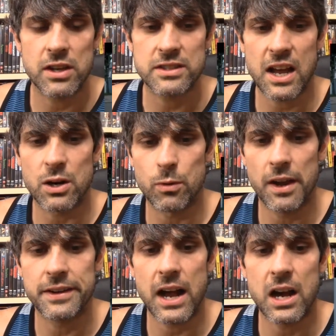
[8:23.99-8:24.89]
It's kind of
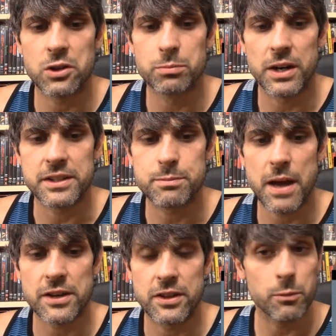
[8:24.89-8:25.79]
run down, but it's
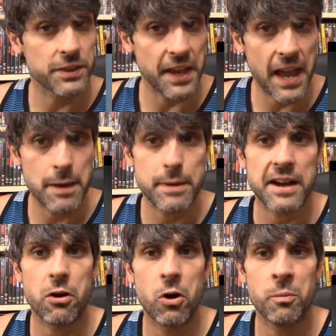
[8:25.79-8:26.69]
better than what they had
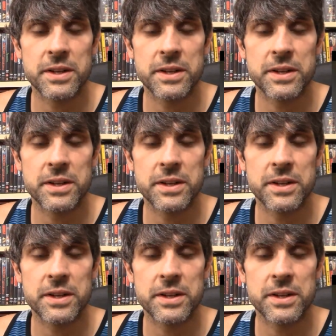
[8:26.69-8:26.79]
back home.